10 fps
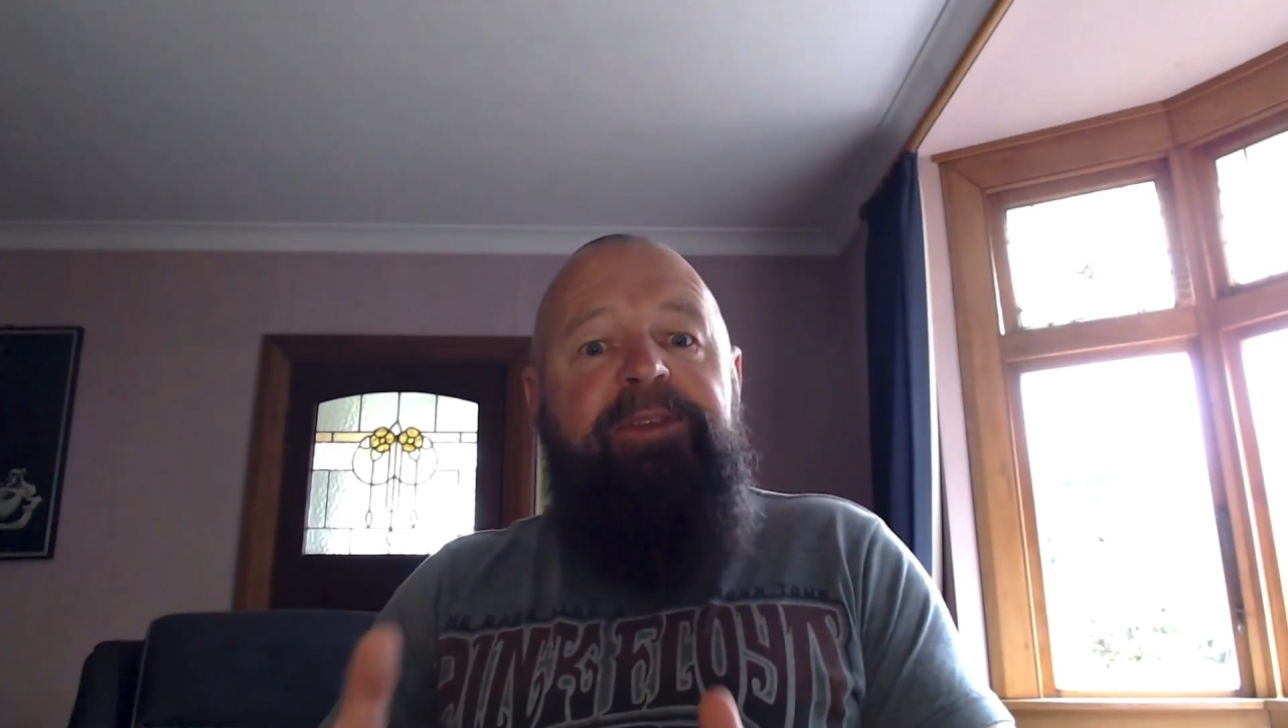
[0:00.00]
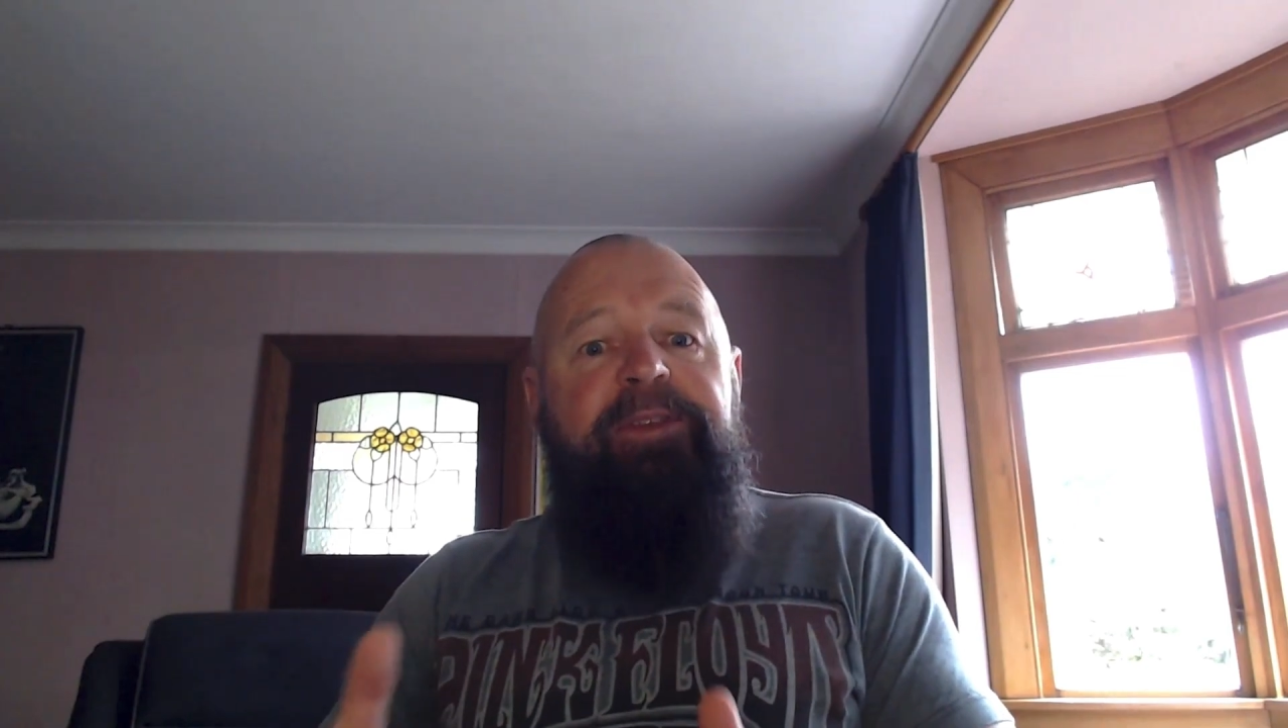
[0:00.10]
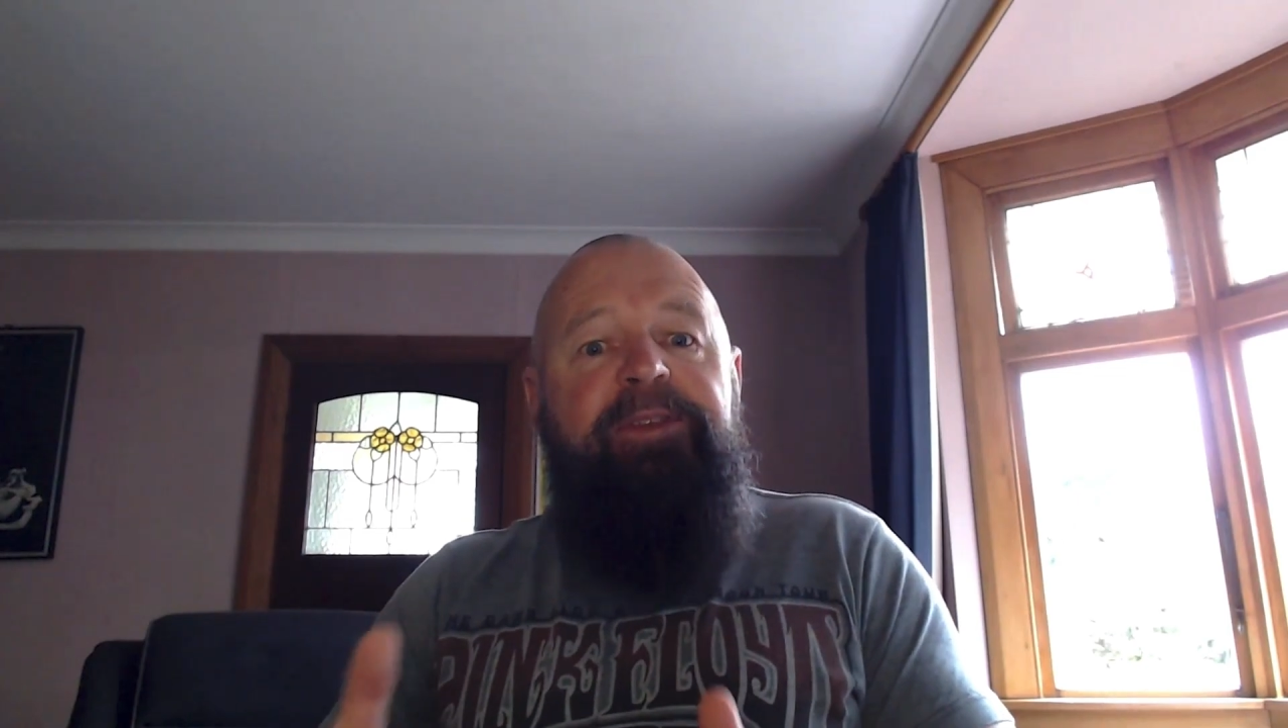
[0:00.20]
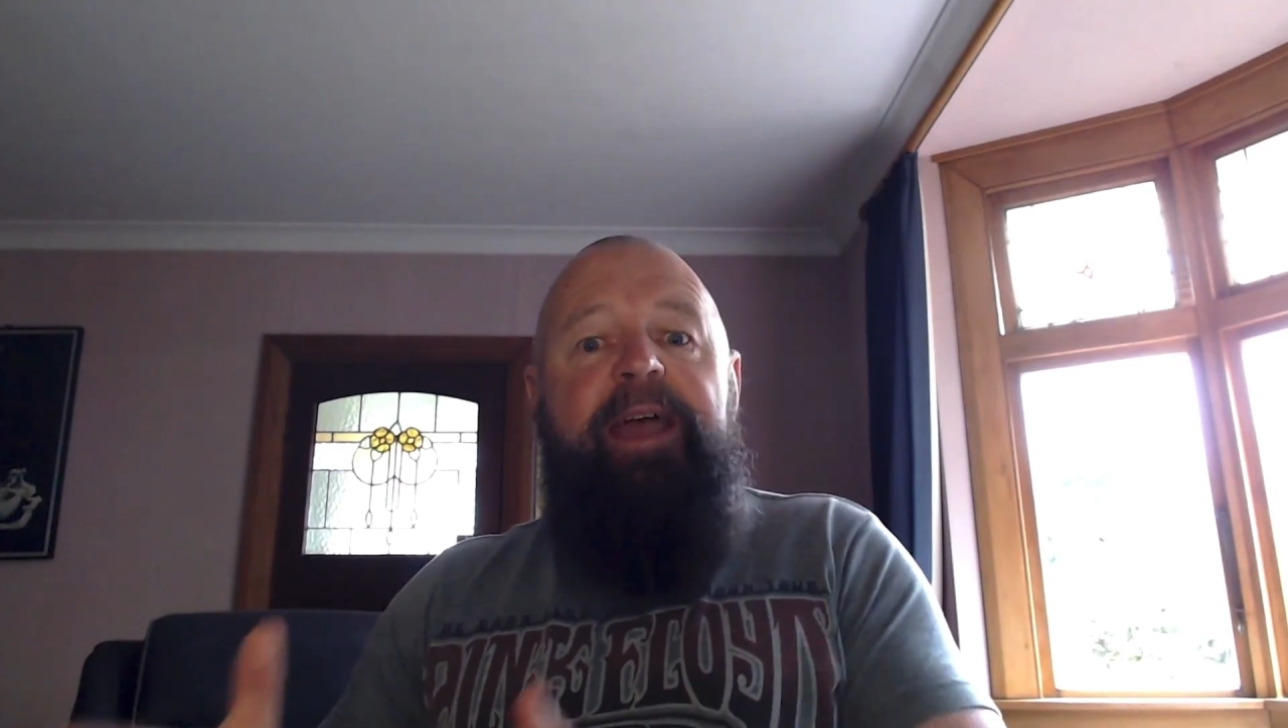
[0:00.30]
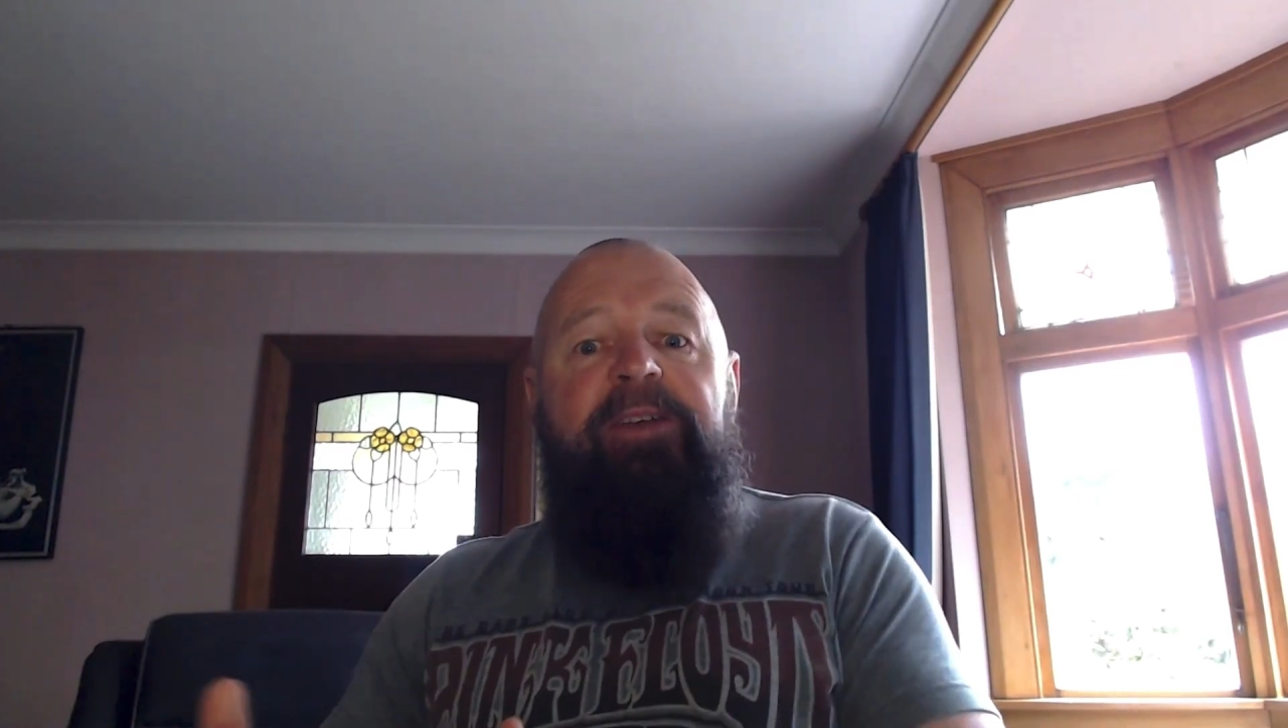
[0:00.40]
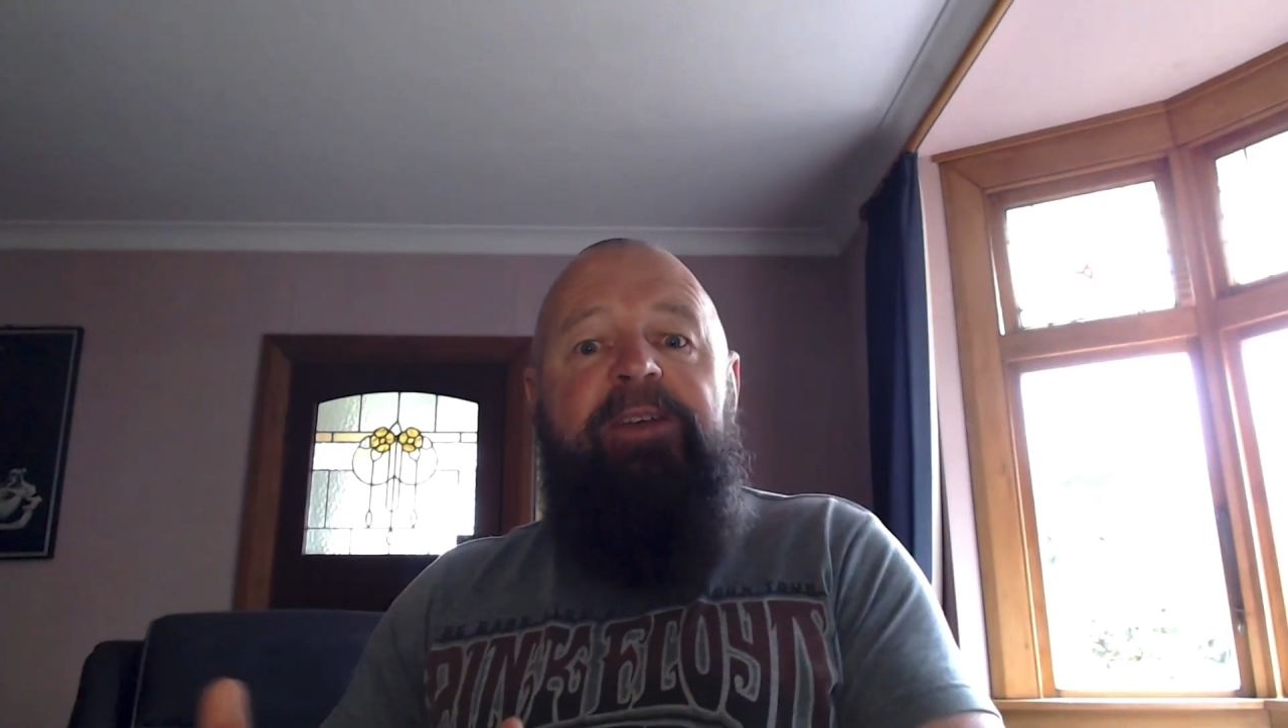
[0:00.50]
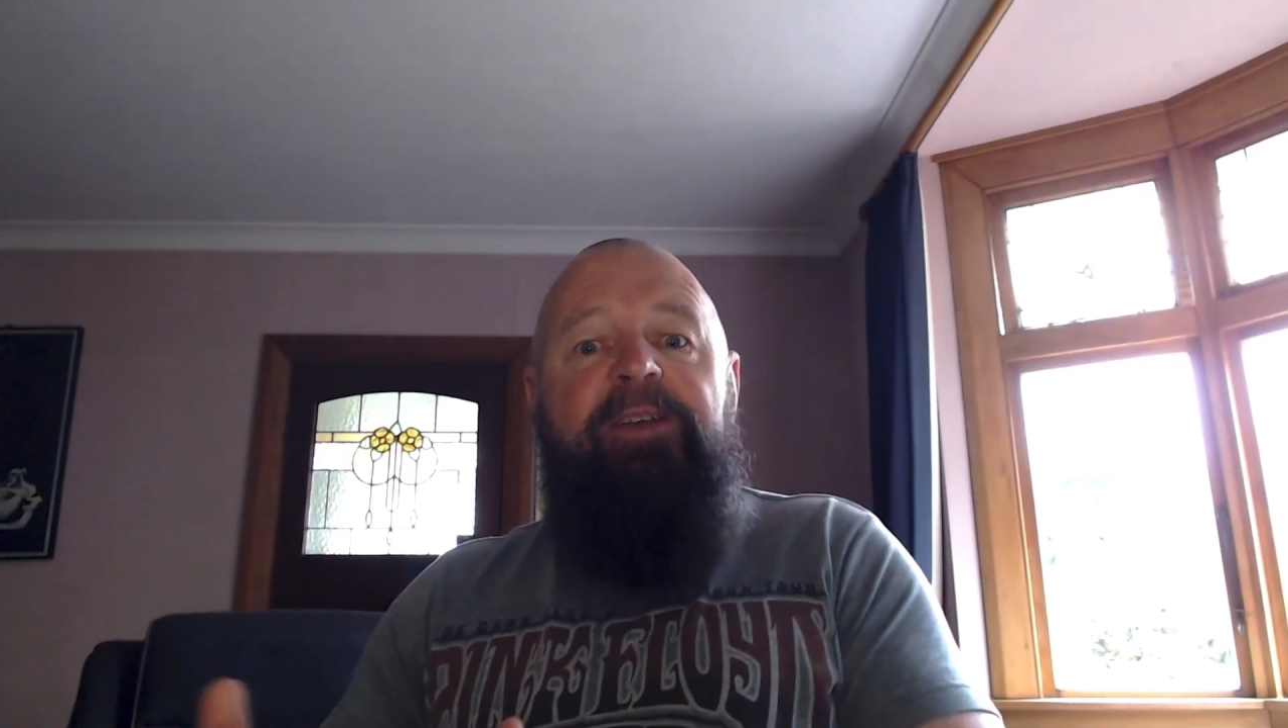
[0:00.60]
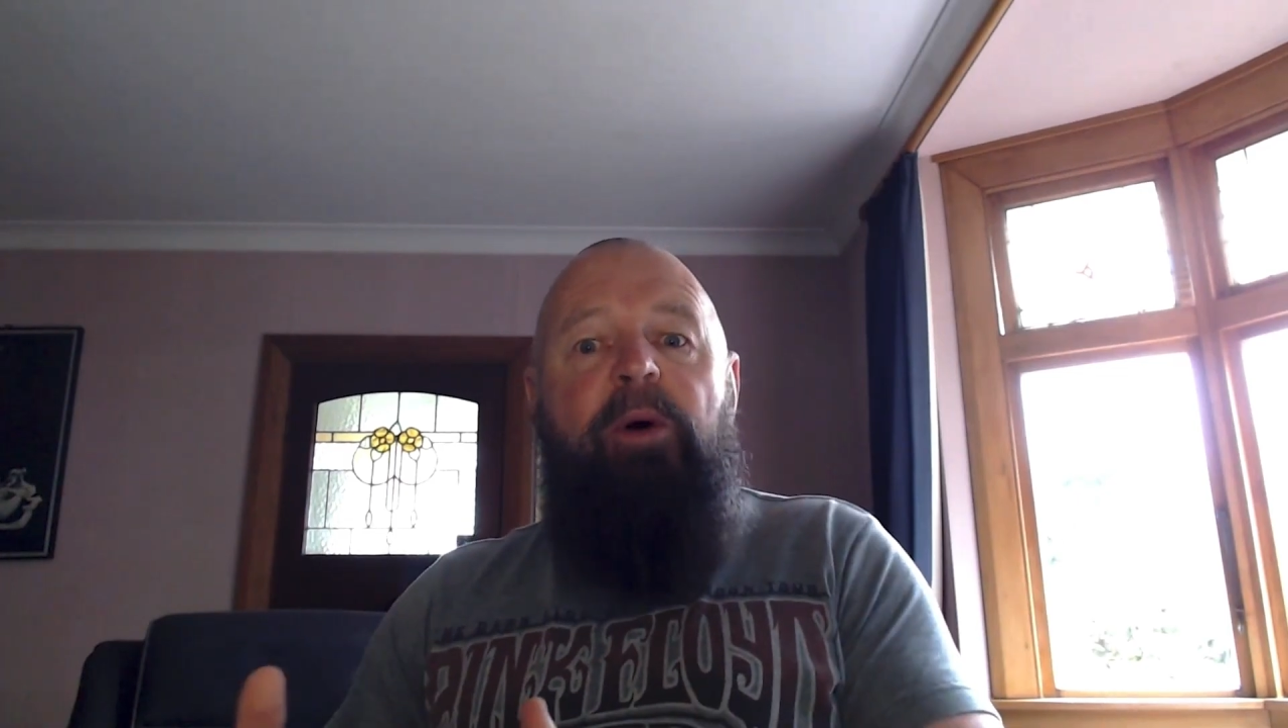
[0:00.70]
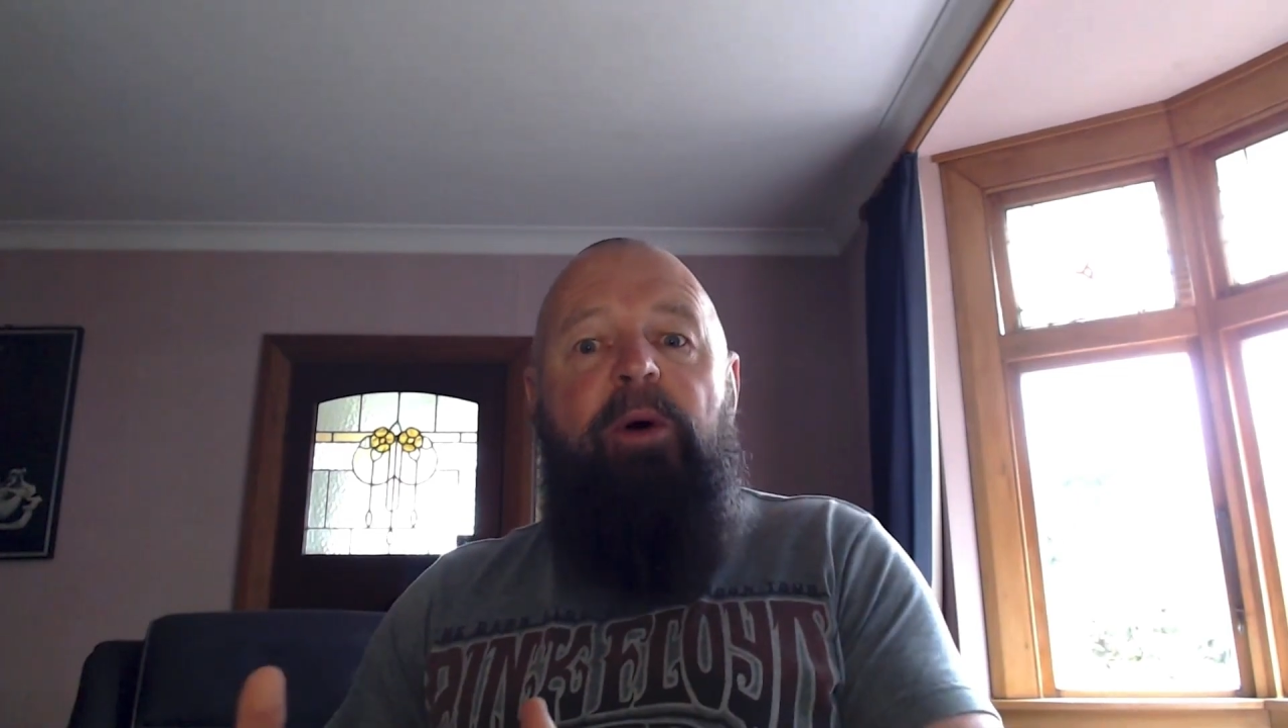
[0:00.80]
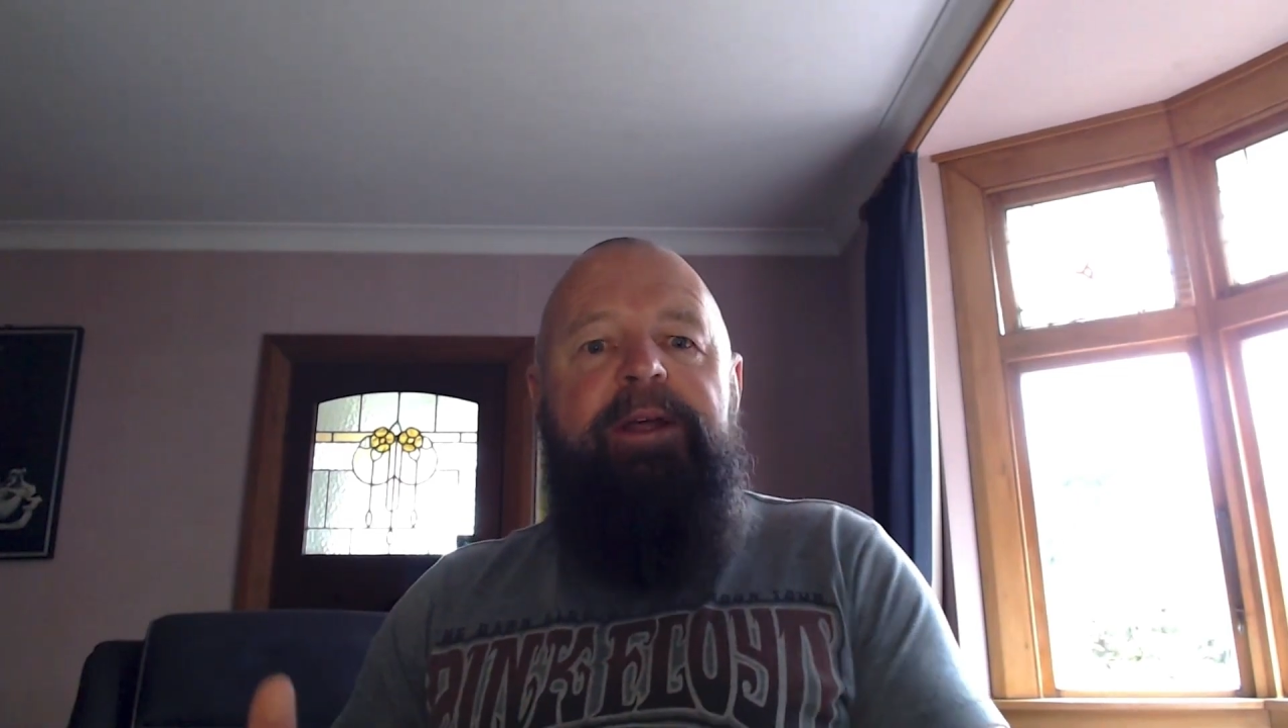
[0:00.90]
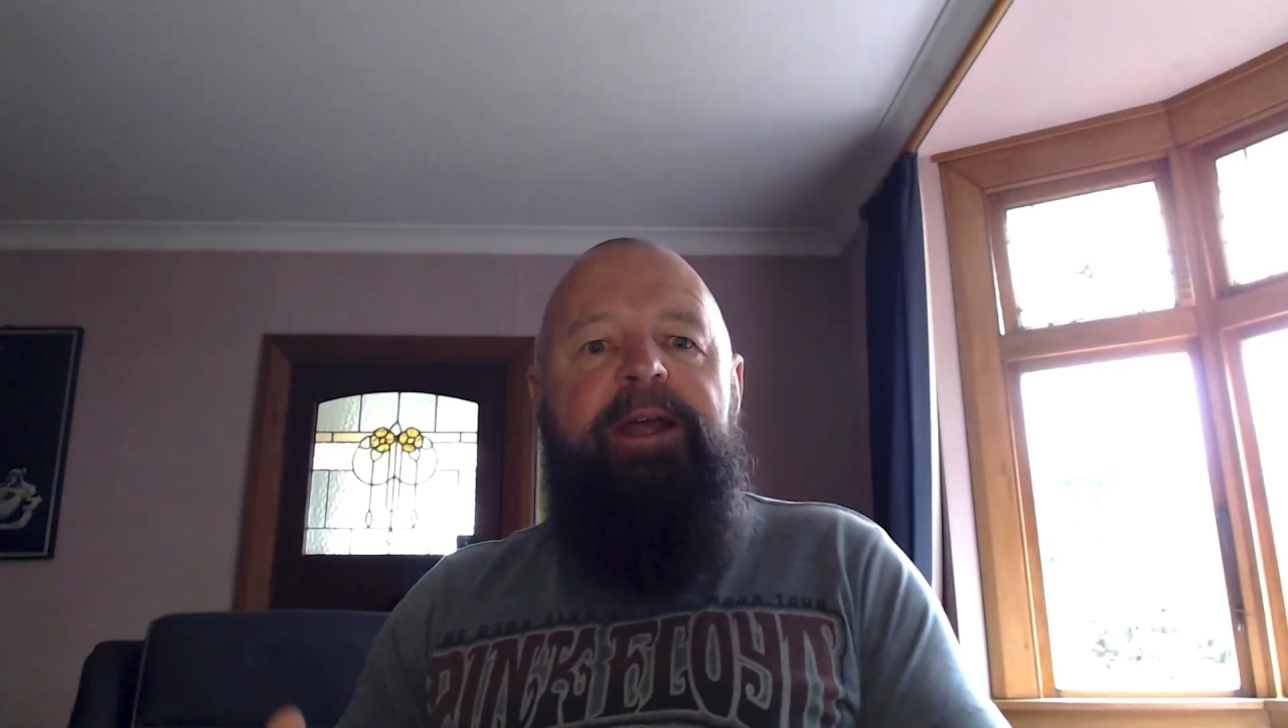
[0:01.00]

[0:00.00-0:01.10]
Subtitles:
exact spot?